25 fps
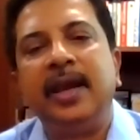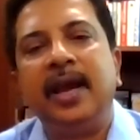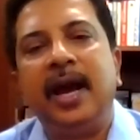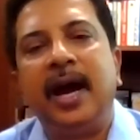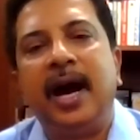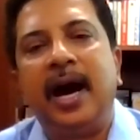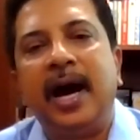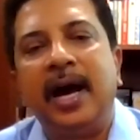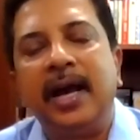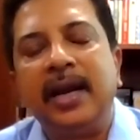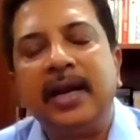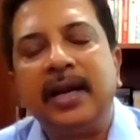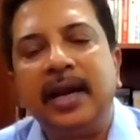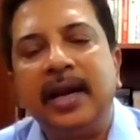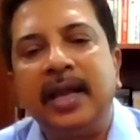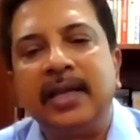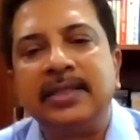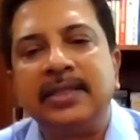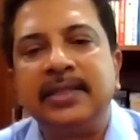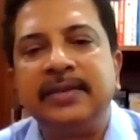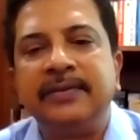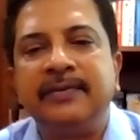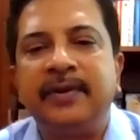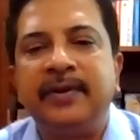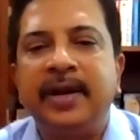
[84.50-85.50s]
are
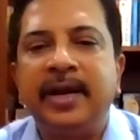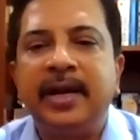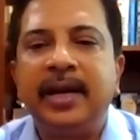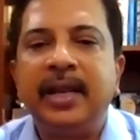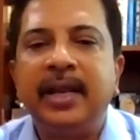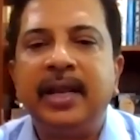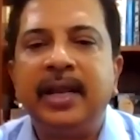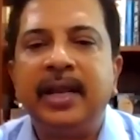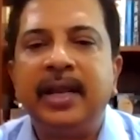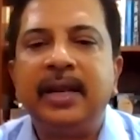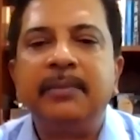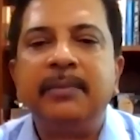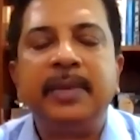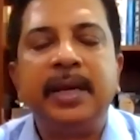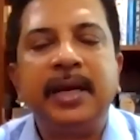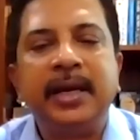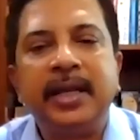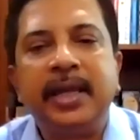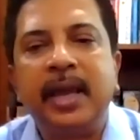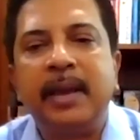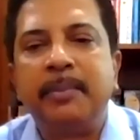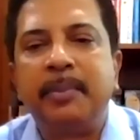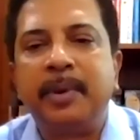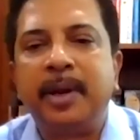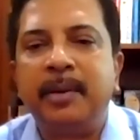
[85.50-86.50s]
classified as mid-cap
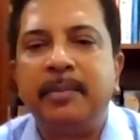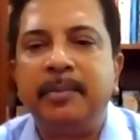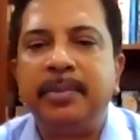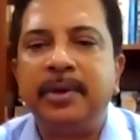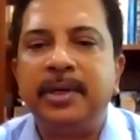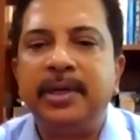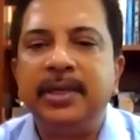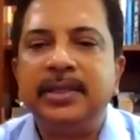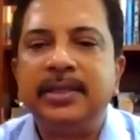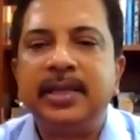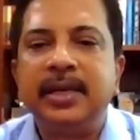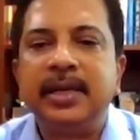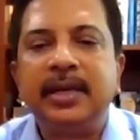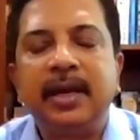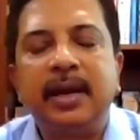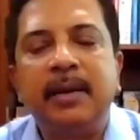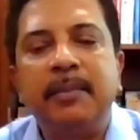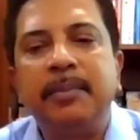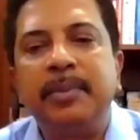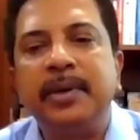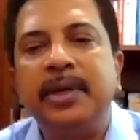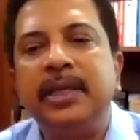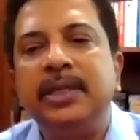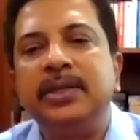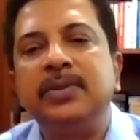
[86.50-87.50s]
companies, and
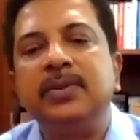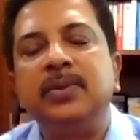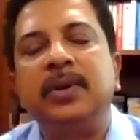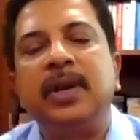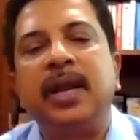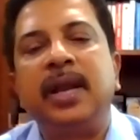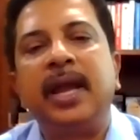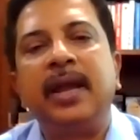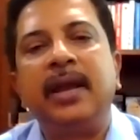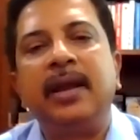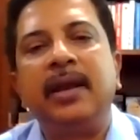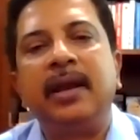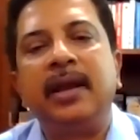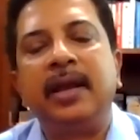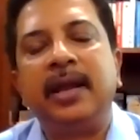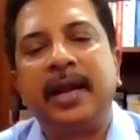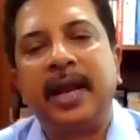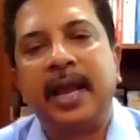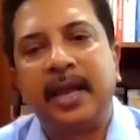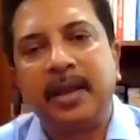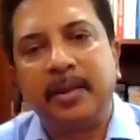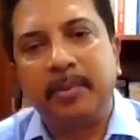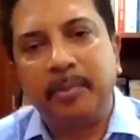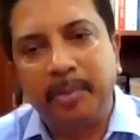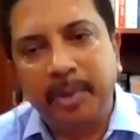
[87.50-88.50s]
companies who
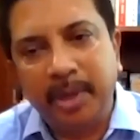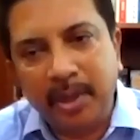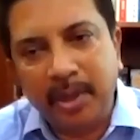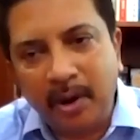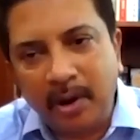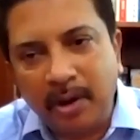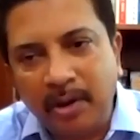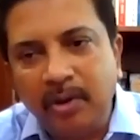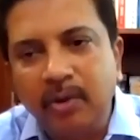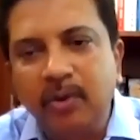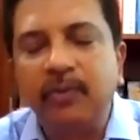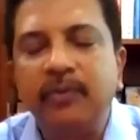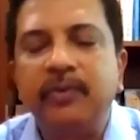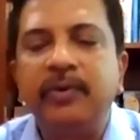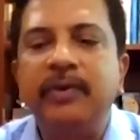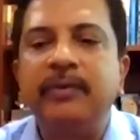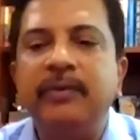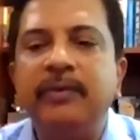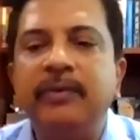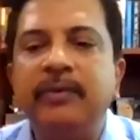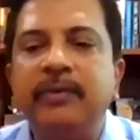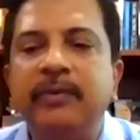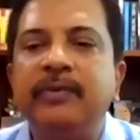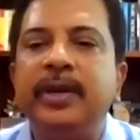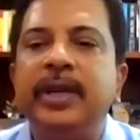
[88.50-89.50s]
rank beyond
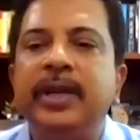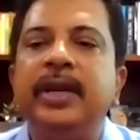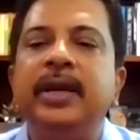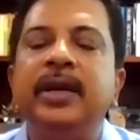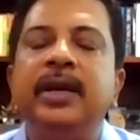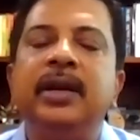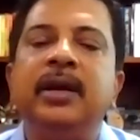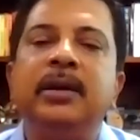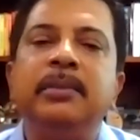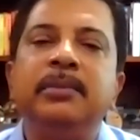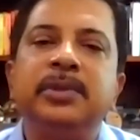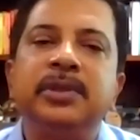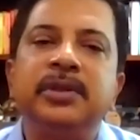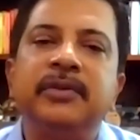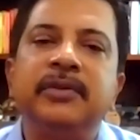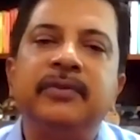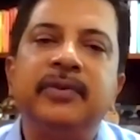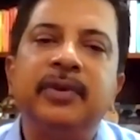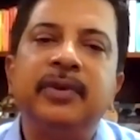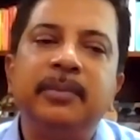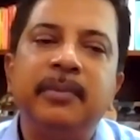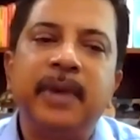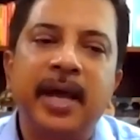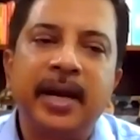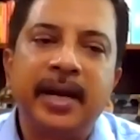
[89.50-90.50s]
250 in terms of full
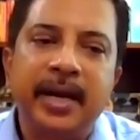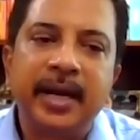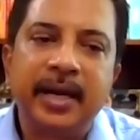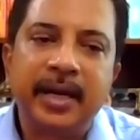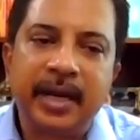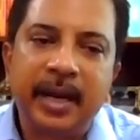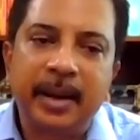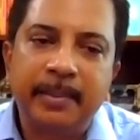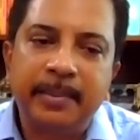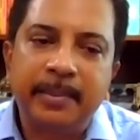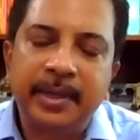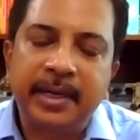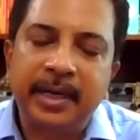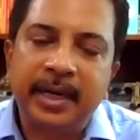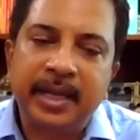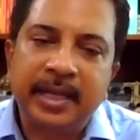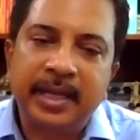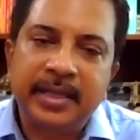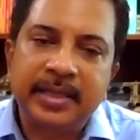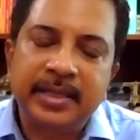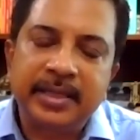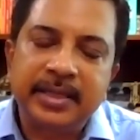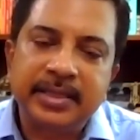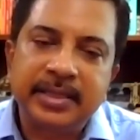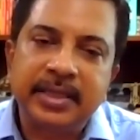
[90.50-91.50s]
market
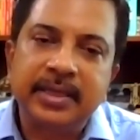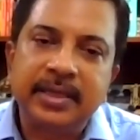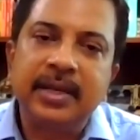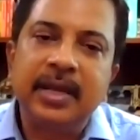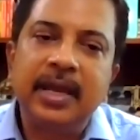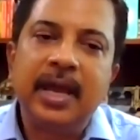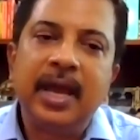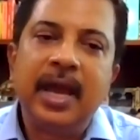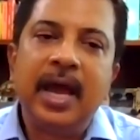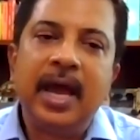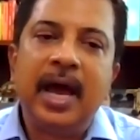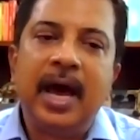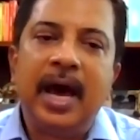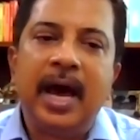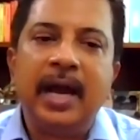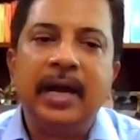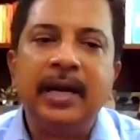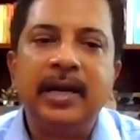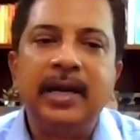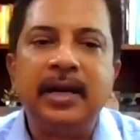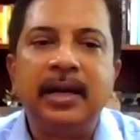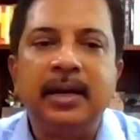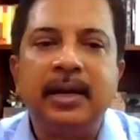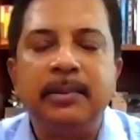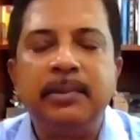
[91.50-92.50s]
capitalization are
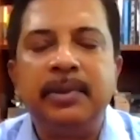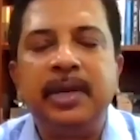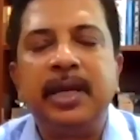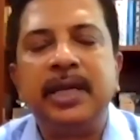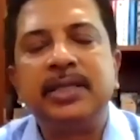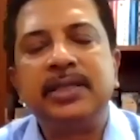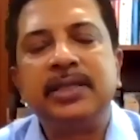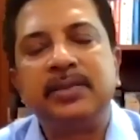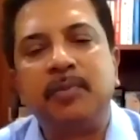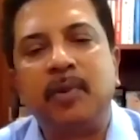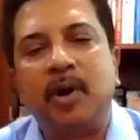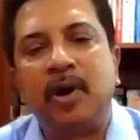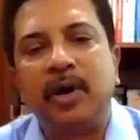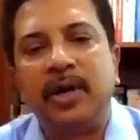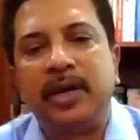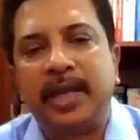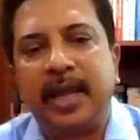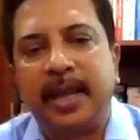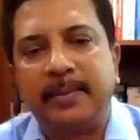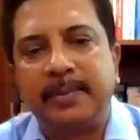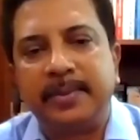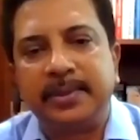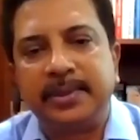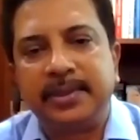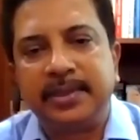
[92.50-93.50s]
termed as small
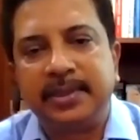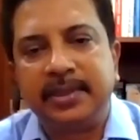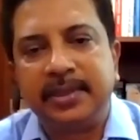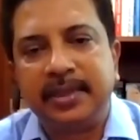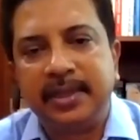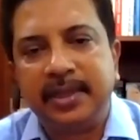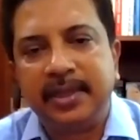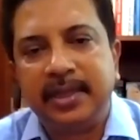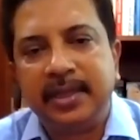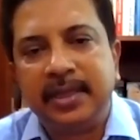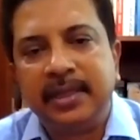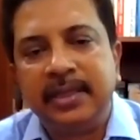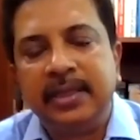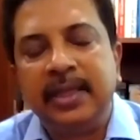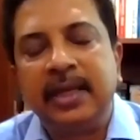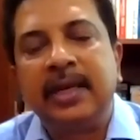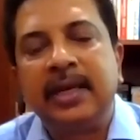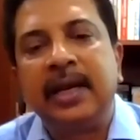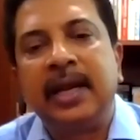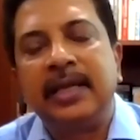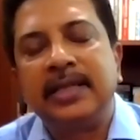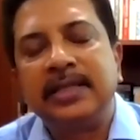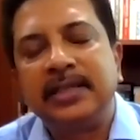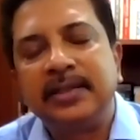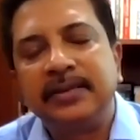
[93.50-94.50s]
caps. The
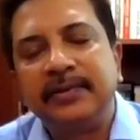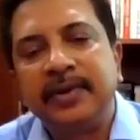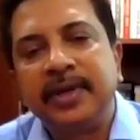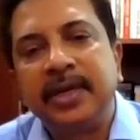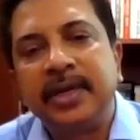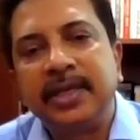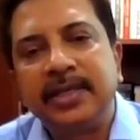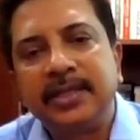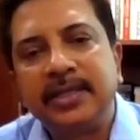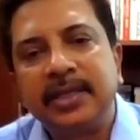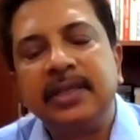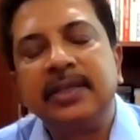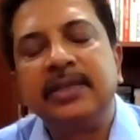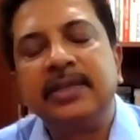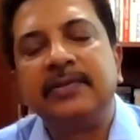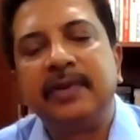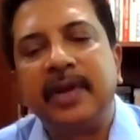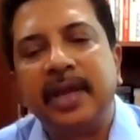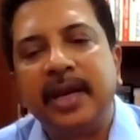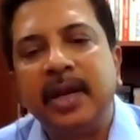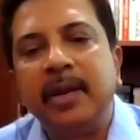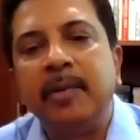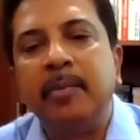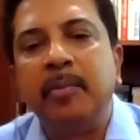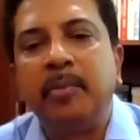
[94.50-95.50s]
classification is
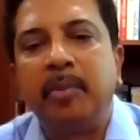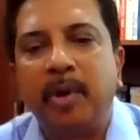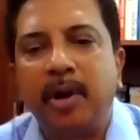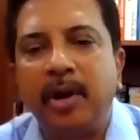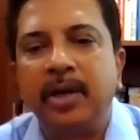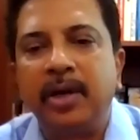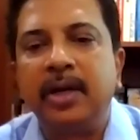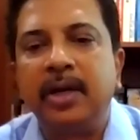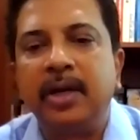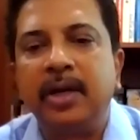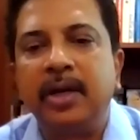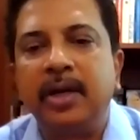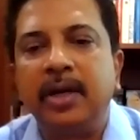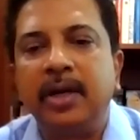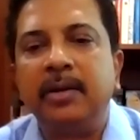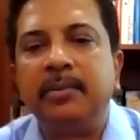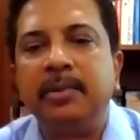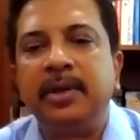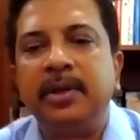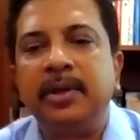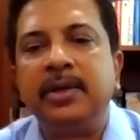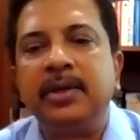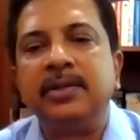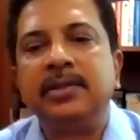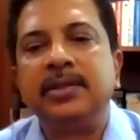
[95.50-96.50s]
very important because
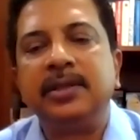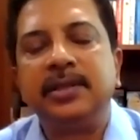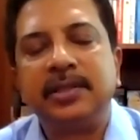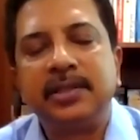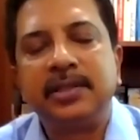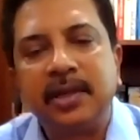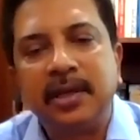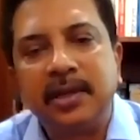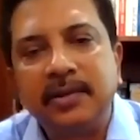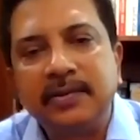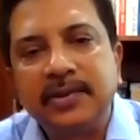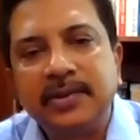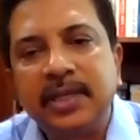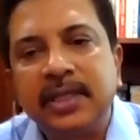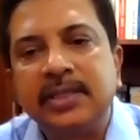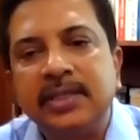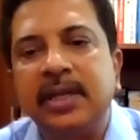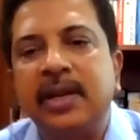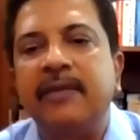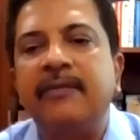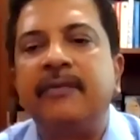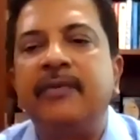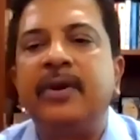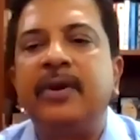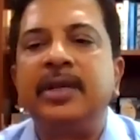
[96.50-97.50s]
it serves as
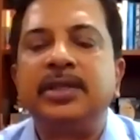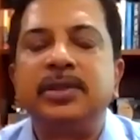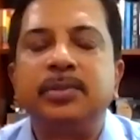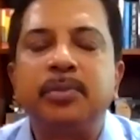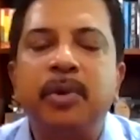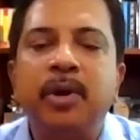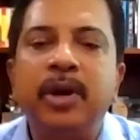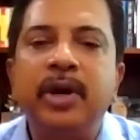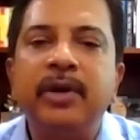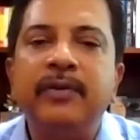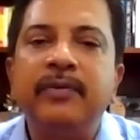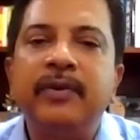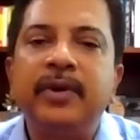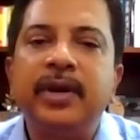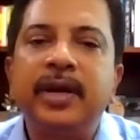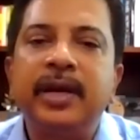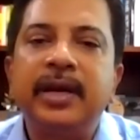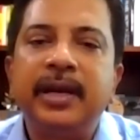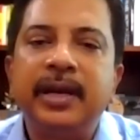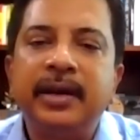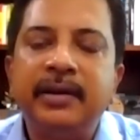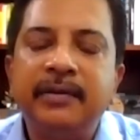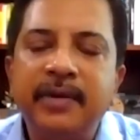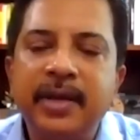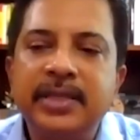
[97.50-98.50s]
reference point for an
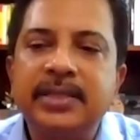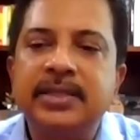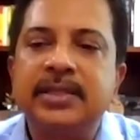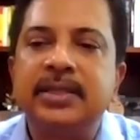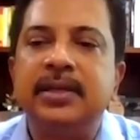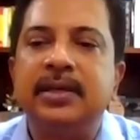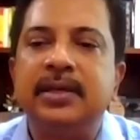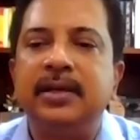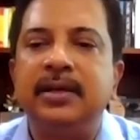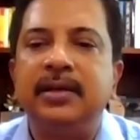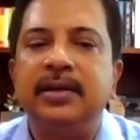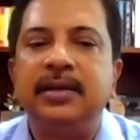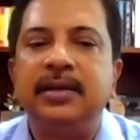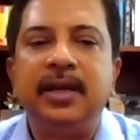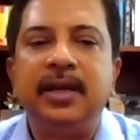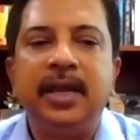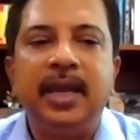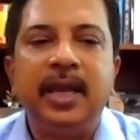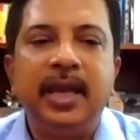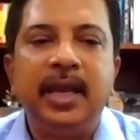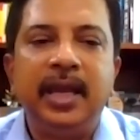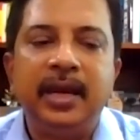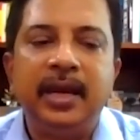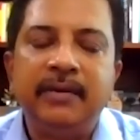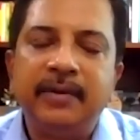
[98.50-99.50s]
investor
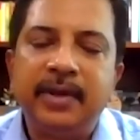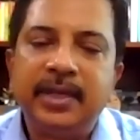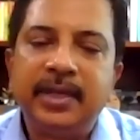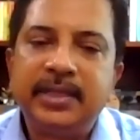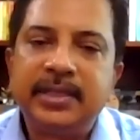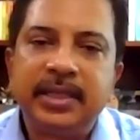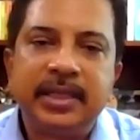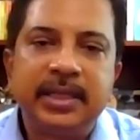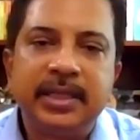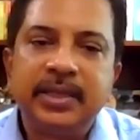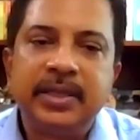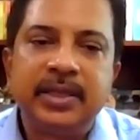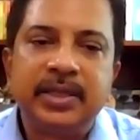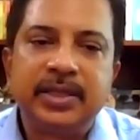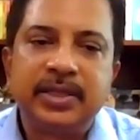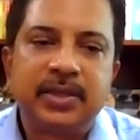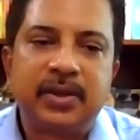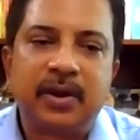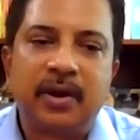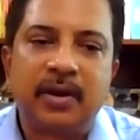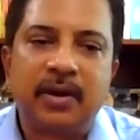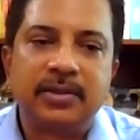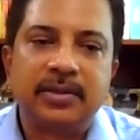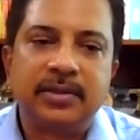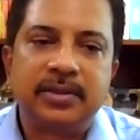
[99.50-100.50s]
investing in the
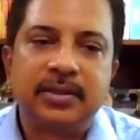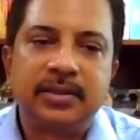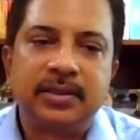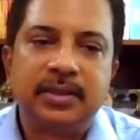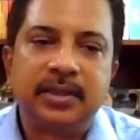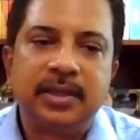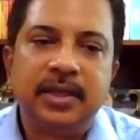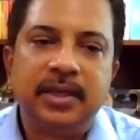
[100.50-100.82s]
stocks.